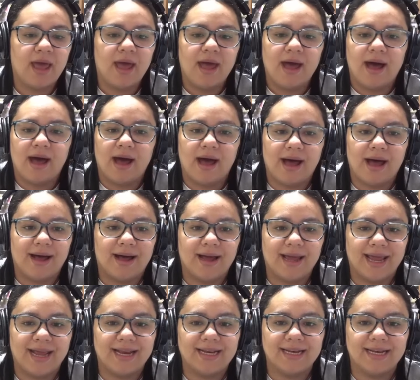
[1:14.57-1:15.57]

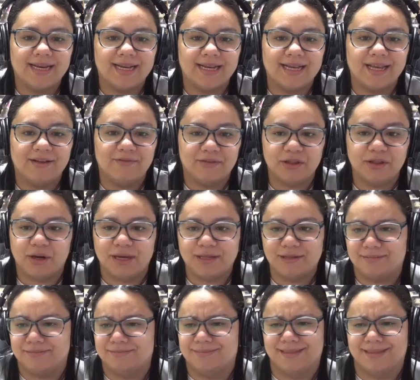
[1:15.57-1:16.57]
And even
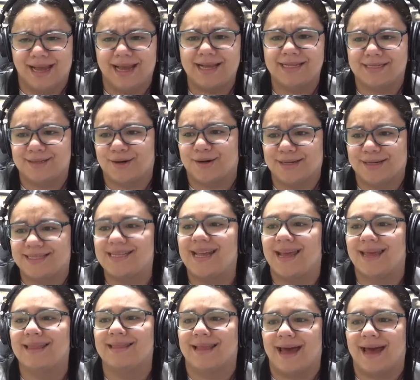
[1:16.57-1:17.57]
though I started
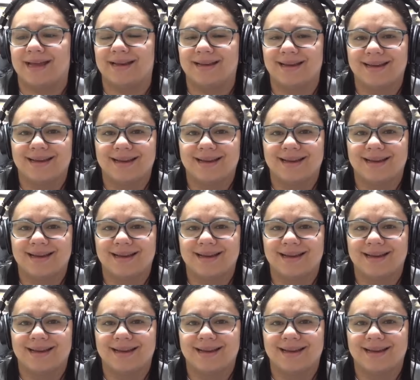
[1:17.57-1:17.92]
saying that,